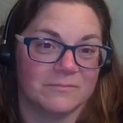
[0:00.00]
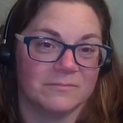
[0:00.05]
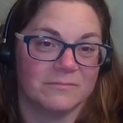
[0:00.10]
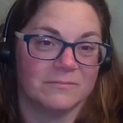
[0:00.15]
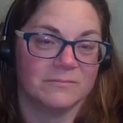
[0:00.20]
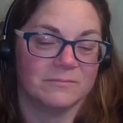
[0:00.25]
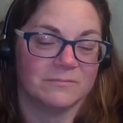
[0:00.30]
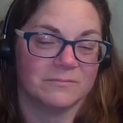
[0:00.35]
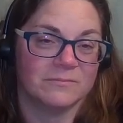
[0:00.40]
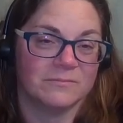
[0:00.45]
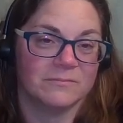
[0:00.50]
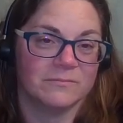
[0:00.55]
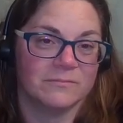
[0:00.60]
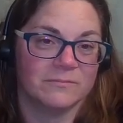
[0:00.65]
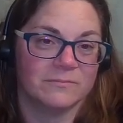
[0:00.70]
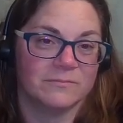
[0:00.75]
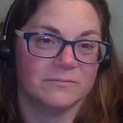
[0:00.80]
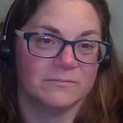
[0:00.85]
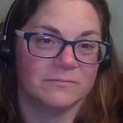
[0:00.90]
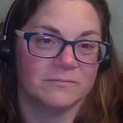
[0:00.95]

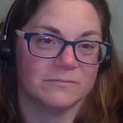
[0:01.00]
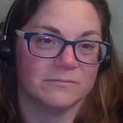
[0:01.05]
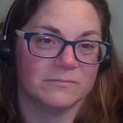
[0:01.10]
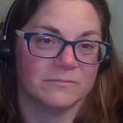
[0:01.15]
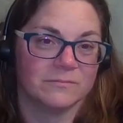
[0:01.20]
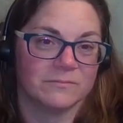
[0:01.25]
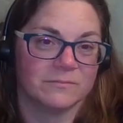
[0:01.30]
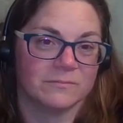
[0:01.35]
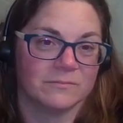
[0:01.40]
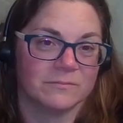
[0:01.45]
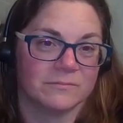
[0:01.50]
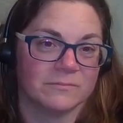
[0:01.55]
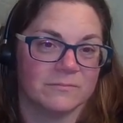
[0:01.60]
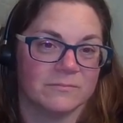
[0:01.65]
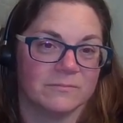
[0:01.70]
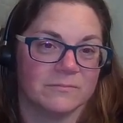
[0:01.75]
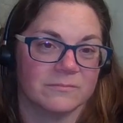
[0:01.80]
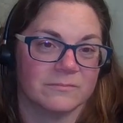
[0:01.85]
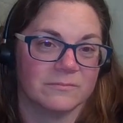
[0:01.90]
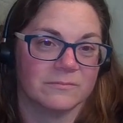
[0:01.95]

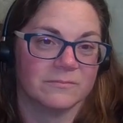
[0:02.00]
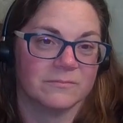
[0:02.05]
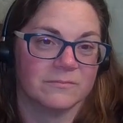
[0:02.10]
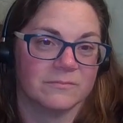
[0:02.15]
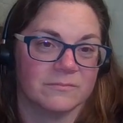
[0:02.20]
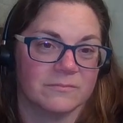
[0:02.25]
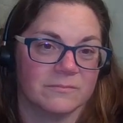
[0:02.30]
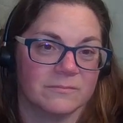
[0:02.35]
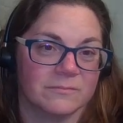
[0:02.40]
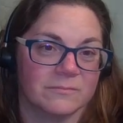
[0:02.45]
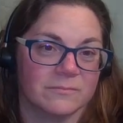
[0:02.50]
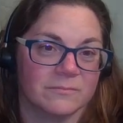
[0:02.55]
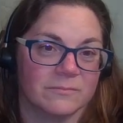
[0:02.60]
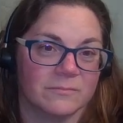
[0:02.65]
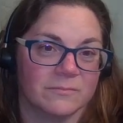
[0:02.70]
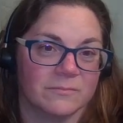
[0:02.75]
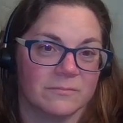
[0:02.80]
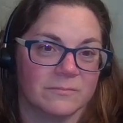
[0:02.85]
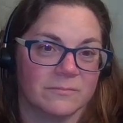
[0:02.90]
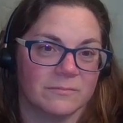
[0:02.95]

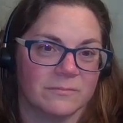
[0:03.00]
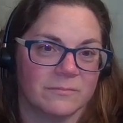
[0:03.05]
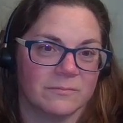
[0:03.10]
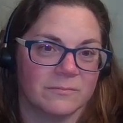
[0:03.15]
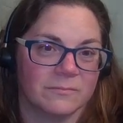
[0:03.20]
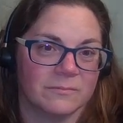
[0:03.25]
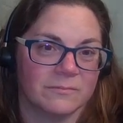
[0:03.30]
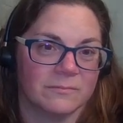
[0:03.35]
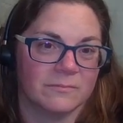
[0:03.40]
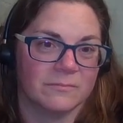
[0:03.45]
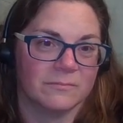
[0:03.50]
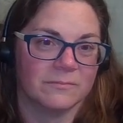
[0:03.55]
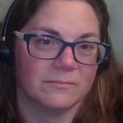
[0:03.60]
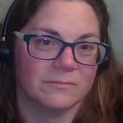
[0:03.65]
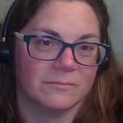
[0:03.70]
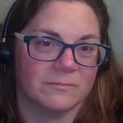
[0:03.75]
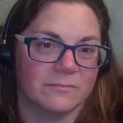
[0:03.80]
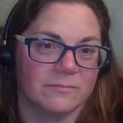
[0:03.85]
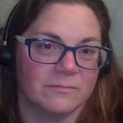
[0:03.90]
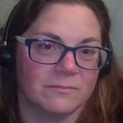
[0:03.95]

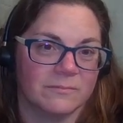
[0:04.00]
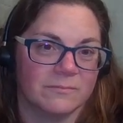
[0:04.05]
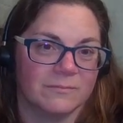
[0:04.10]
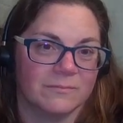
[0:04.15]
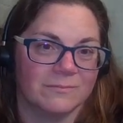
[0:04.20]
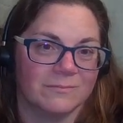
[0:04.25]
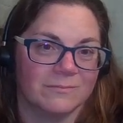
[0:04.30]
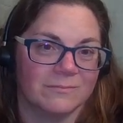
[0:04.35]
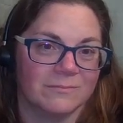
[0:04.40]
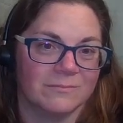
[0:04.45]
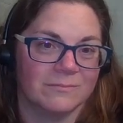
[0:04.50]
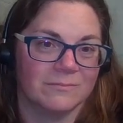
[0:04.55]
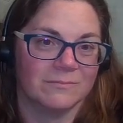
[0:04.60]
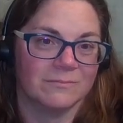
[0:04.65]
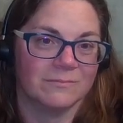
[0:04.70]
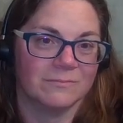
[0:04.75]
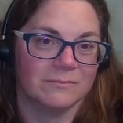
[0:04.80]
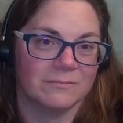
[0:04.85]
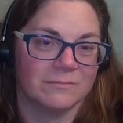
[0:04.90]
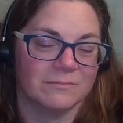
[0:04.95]

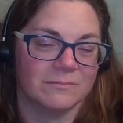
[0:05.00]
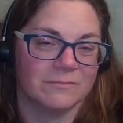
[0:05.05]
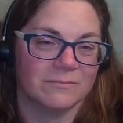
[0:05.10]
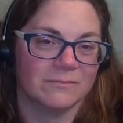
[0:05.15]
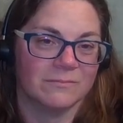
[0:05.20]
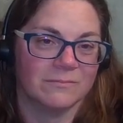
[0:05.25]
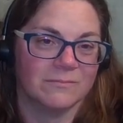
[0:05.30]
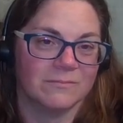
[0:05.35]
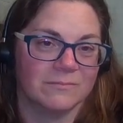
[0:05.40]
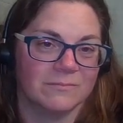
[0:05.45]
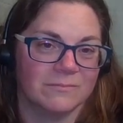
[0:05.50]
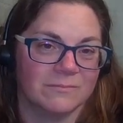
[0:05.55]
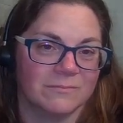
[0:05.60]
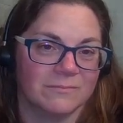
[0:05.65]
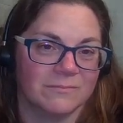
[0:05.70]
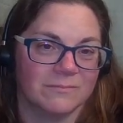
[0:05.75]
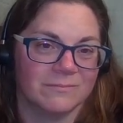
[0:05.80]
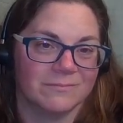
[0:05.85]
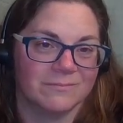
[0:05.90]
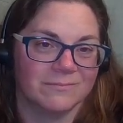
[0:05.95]

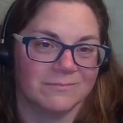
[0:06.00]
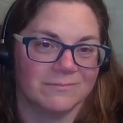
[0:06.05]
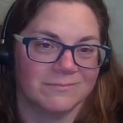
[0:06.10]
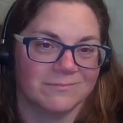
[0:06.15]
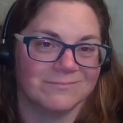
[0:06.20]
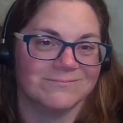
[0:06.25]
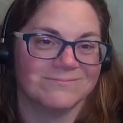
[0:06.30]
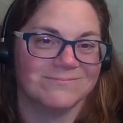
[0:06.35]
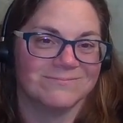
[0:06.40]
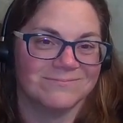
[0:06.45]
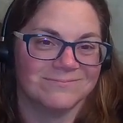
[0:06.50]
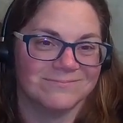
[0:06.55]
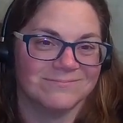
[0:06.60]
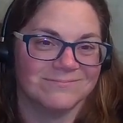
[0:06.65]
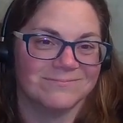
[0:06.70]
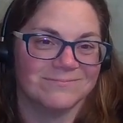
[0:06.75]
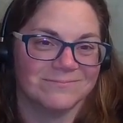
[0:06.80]
No words are spoken by the person on screen.